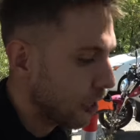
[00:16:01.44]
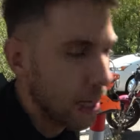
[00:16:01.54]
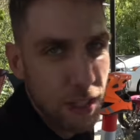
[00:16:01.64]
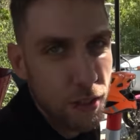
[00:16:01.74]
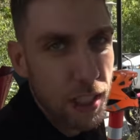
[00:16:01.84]

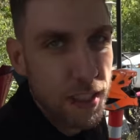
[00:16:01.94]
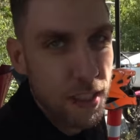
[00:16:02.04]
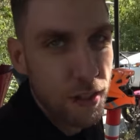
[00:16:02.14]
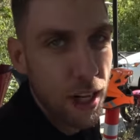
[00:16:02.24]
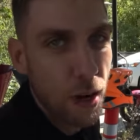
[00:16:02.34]
And you guys
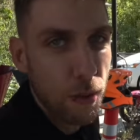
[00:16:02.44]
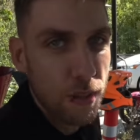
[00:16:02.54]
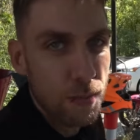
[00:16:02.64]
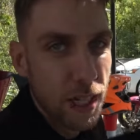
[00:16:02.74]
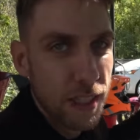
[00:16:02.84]
know now what
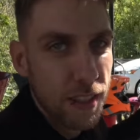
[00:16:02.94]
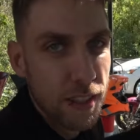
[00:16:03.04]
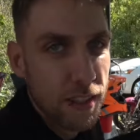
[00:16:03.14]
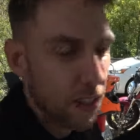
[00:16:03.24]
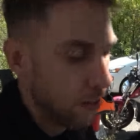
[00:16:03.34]
brand it
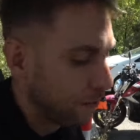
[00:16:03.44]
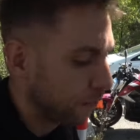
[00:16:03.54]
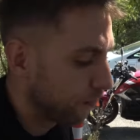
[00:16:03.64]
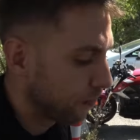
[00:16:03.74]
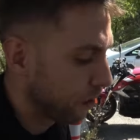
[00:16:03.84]
is. So.
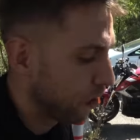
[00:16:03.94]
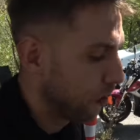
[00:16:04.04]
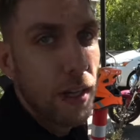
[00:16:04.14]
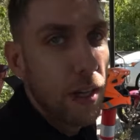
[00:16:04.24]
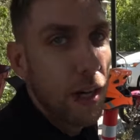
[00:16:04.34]

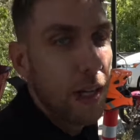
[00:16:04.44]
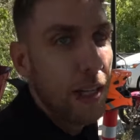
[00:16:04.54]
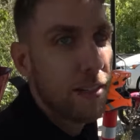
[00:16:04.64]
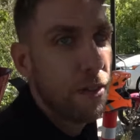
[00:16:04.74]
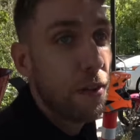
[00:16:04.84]

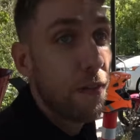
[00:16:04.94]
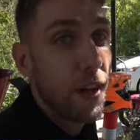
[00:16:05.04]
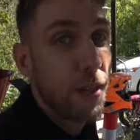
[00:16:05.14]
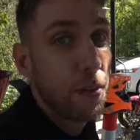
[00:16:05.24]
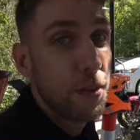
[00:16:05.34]
Unless North
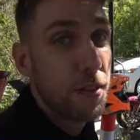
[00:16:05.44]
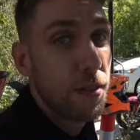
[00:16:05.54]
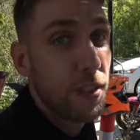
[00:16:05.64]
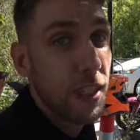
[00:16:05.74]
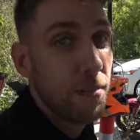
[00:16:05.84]
Face wants
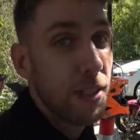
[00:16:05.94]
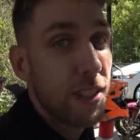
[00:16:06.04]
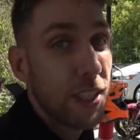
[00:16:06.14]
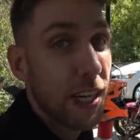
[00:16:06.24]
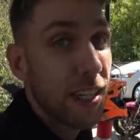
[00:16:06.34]
to send me a
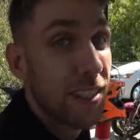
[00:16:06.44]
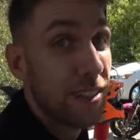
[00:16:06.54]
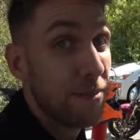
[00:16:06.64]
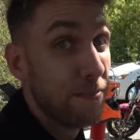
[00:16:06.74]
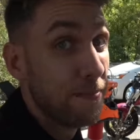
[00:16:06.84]
check.
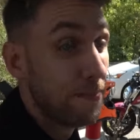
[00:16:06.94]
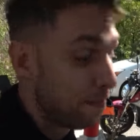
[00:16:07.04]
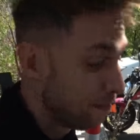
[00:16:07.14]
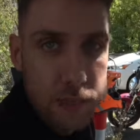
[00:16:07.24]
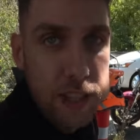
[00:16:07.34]

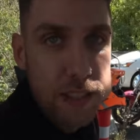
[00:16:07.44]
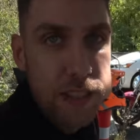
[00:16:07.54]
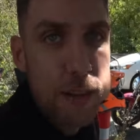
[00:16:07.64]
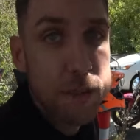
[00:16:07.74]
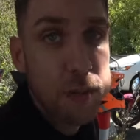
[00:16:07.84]

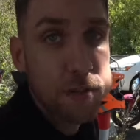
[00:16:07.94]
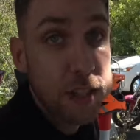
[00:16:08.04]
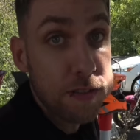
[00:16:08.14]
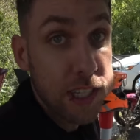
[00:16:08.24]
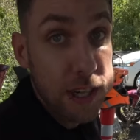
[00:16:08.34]
Tape comes
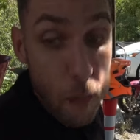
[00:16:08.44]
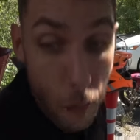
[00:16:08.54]
off then.